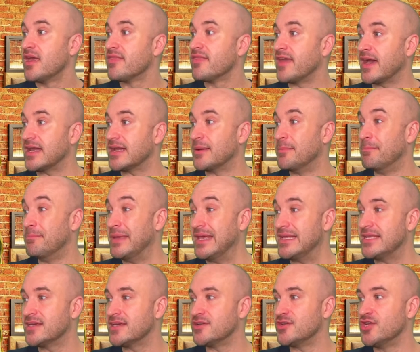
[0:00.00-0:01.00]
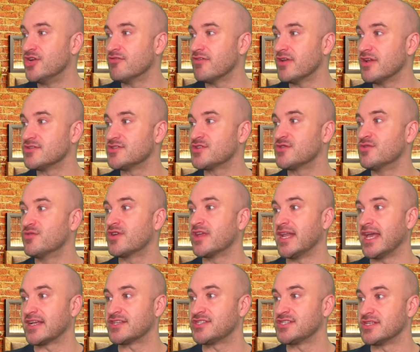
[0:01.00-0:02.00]
That immediate neurological
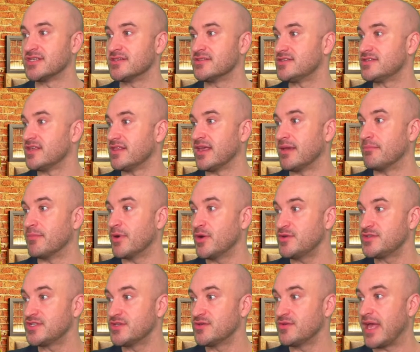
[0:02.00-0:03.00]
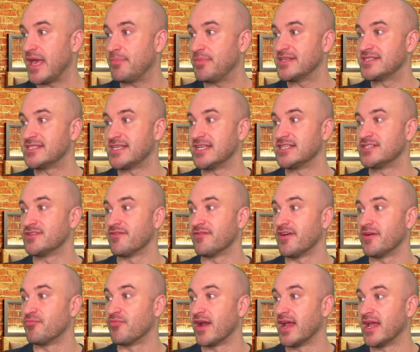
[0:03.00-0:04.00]
connection to the emotional epicenter of
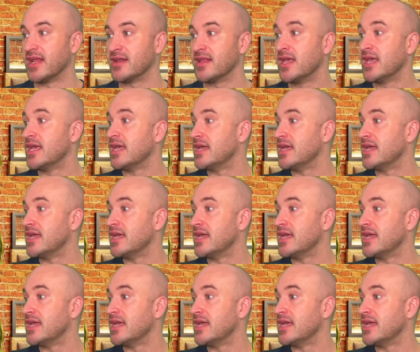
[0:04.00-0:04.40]
our brain